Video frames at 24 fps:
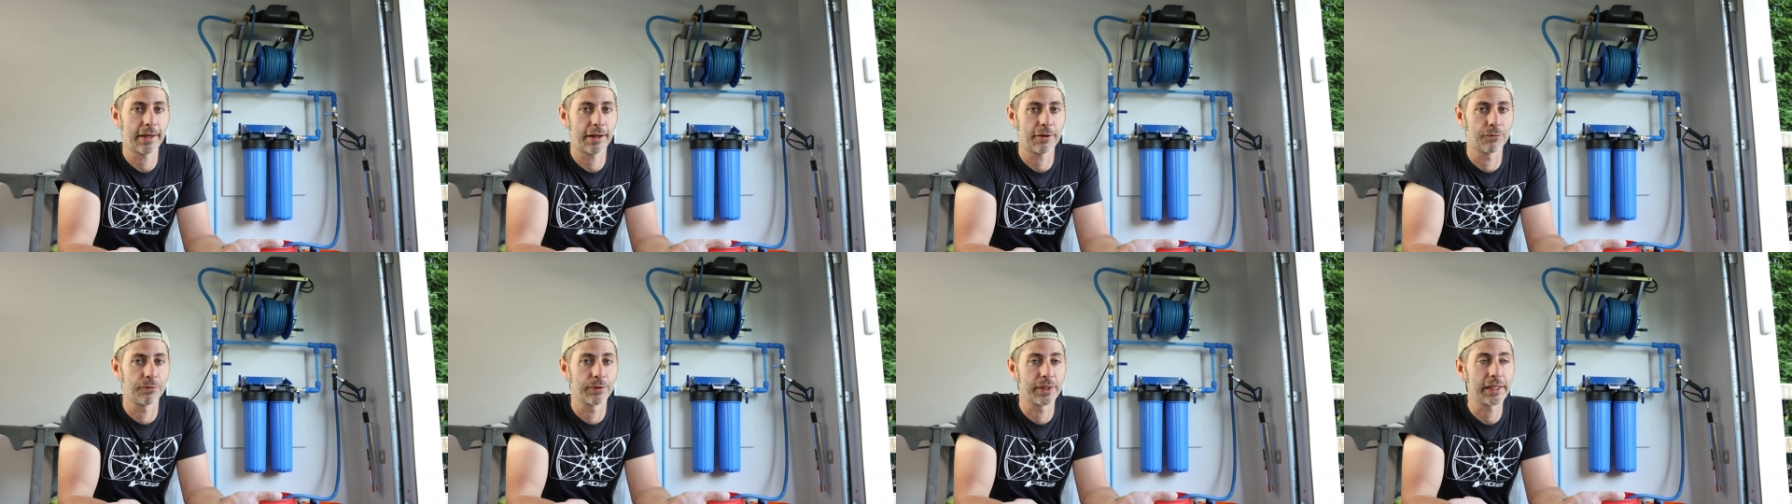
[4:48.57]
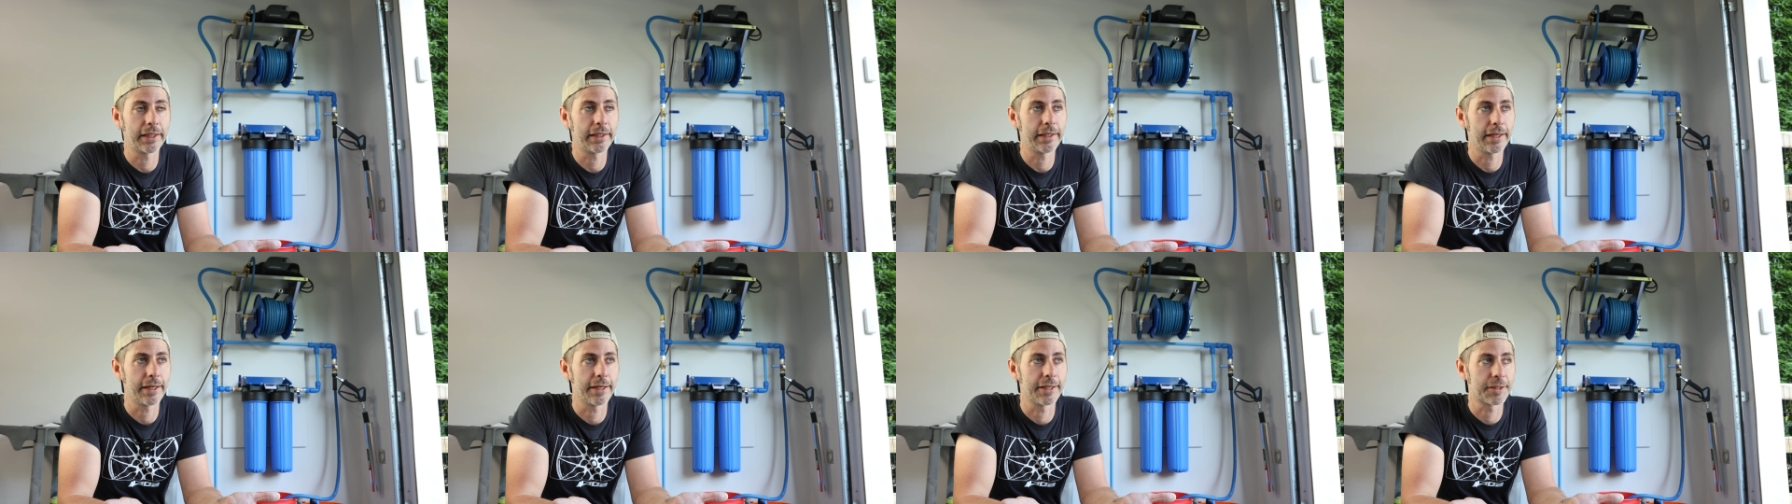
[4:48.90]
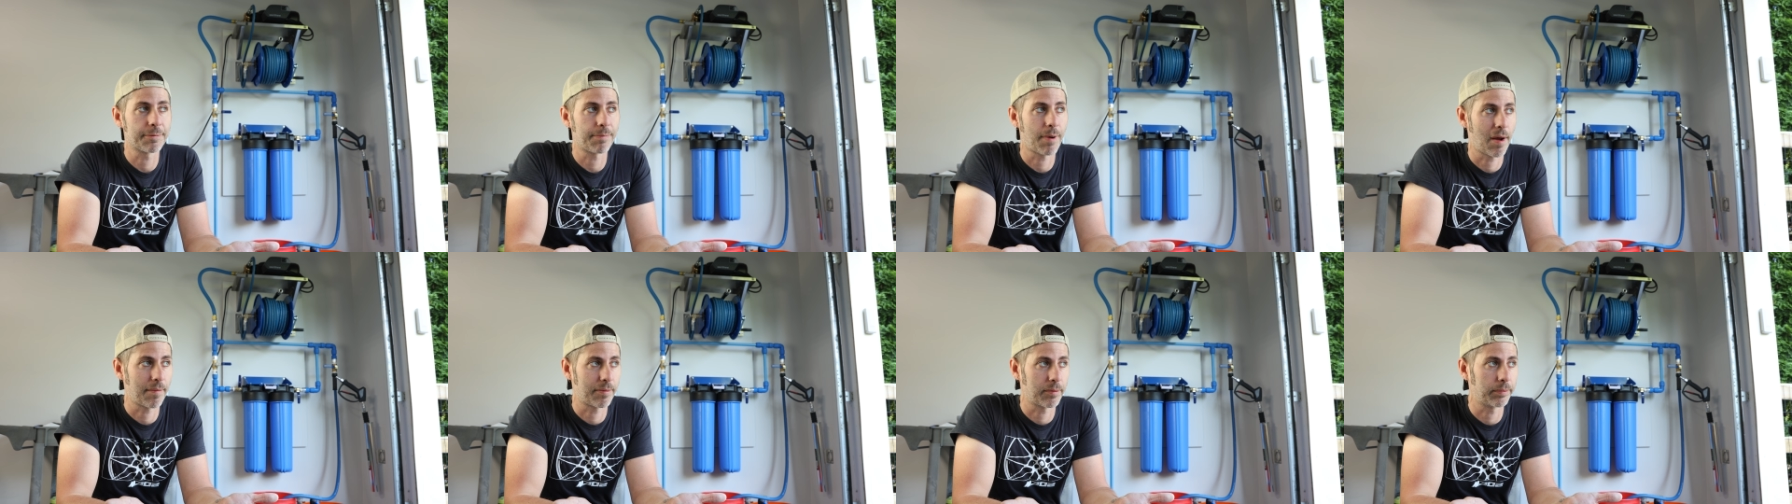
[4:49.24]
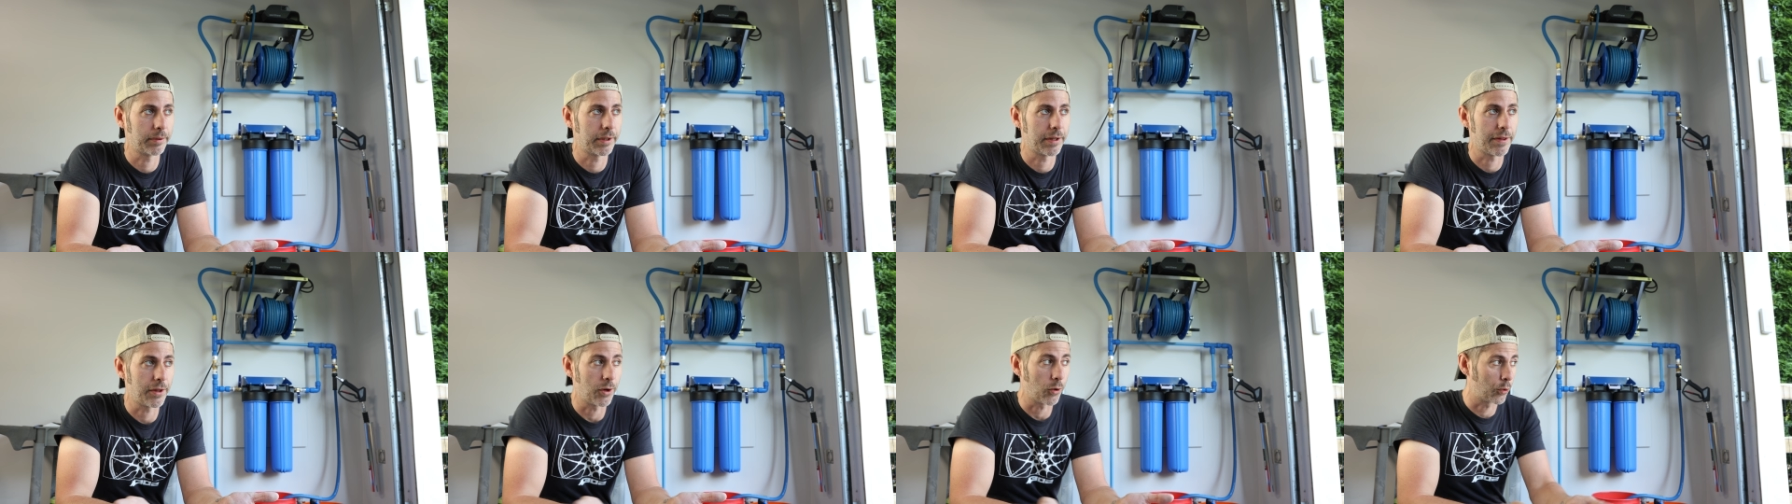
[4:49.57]
that really is
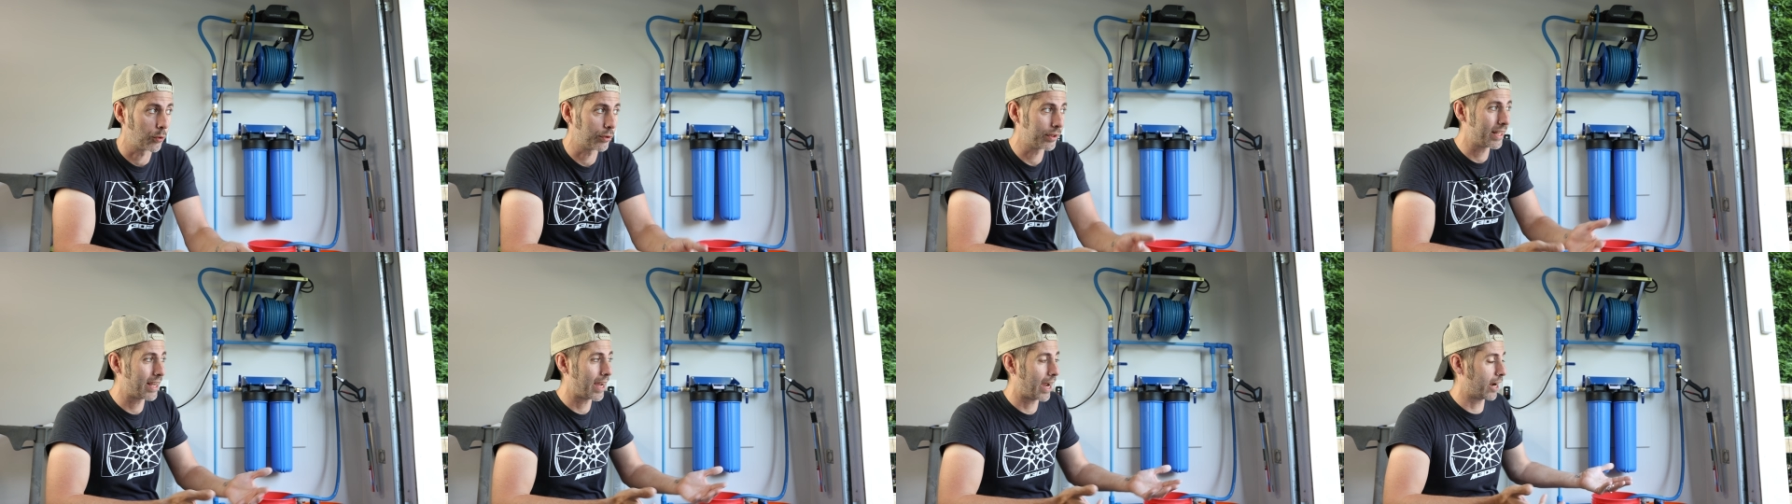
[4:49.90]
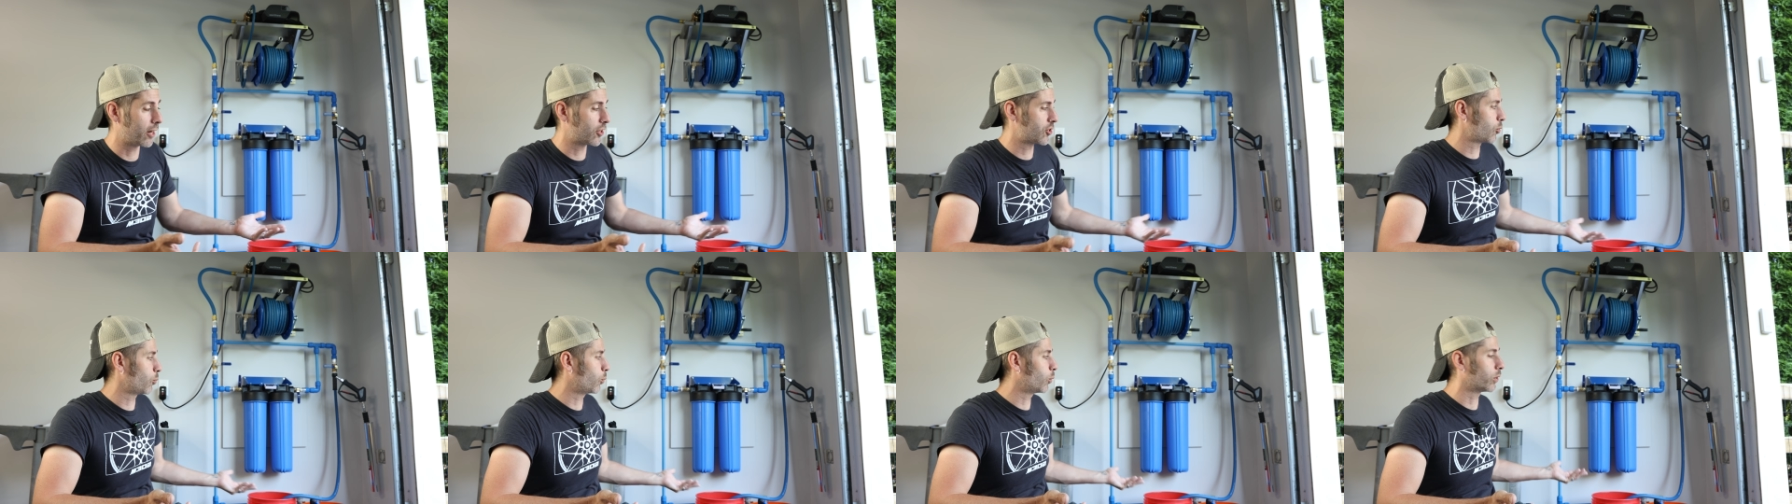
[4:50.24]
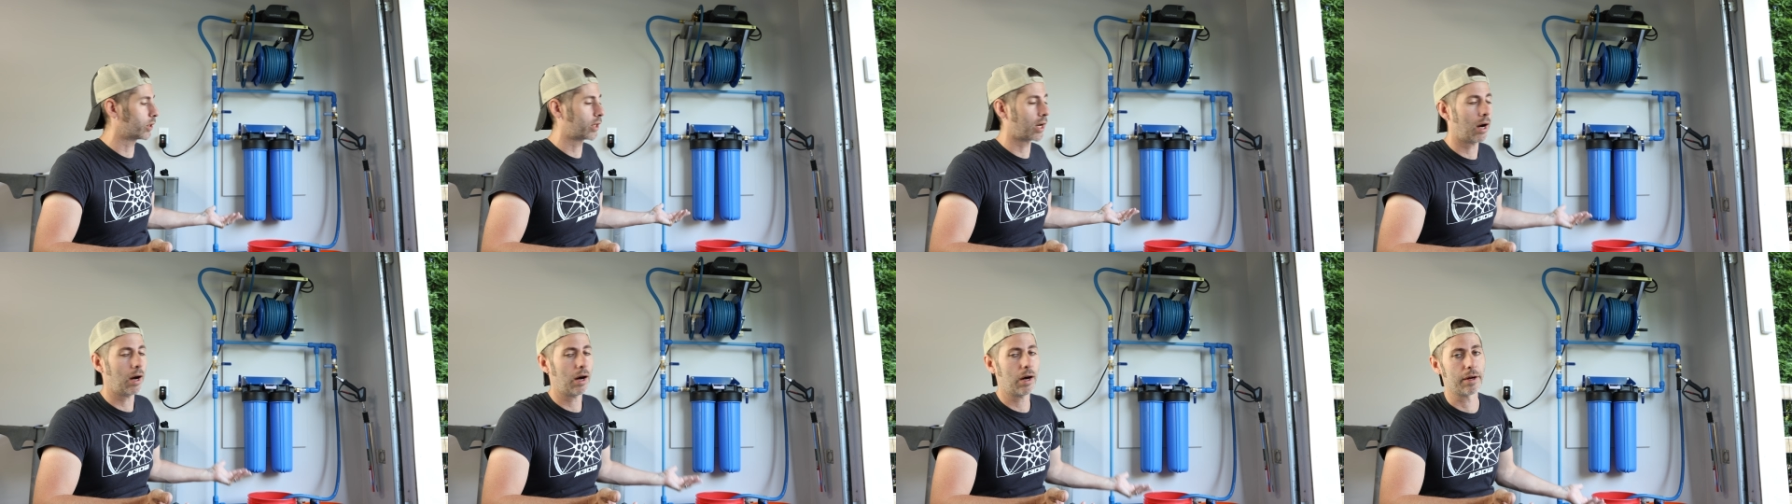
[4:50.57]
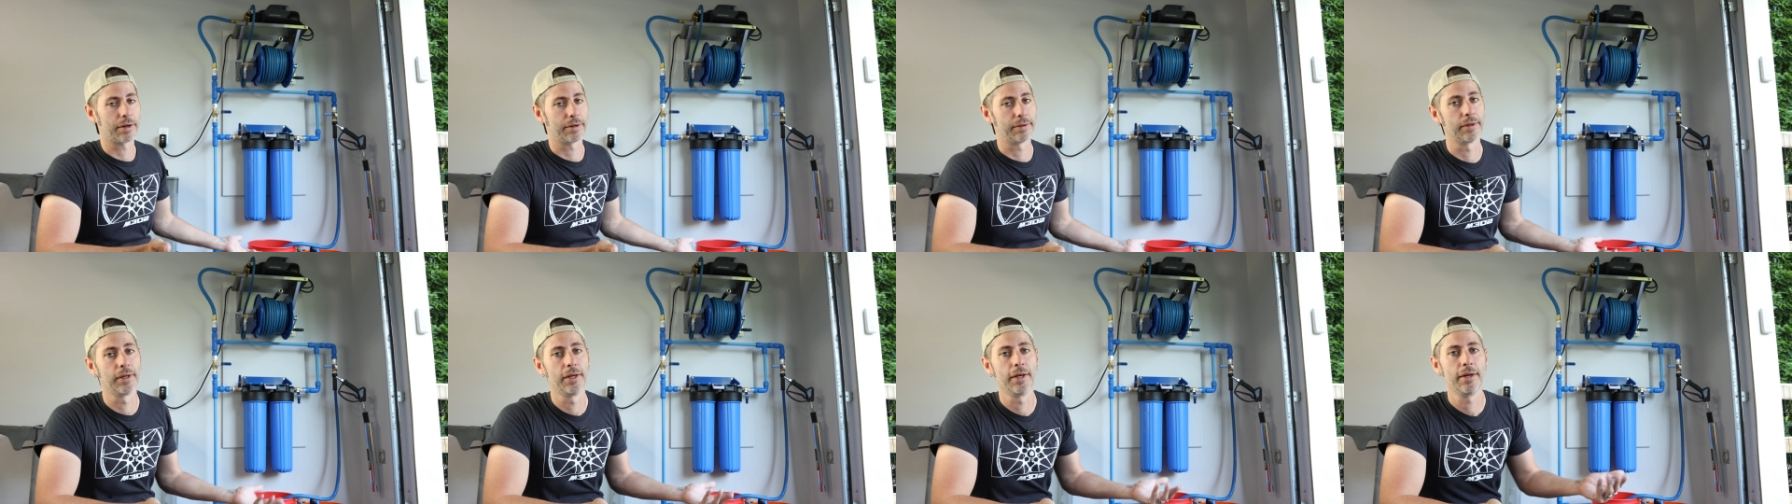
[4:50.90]
probably the only actual
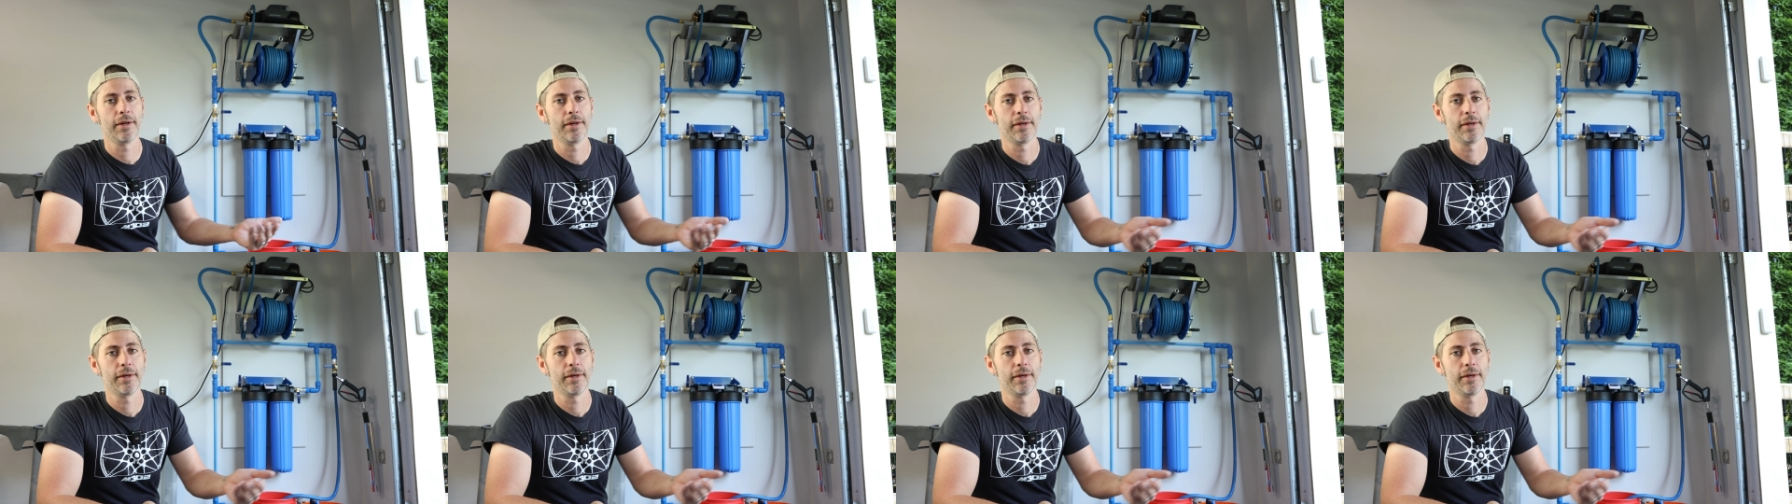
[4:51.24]
con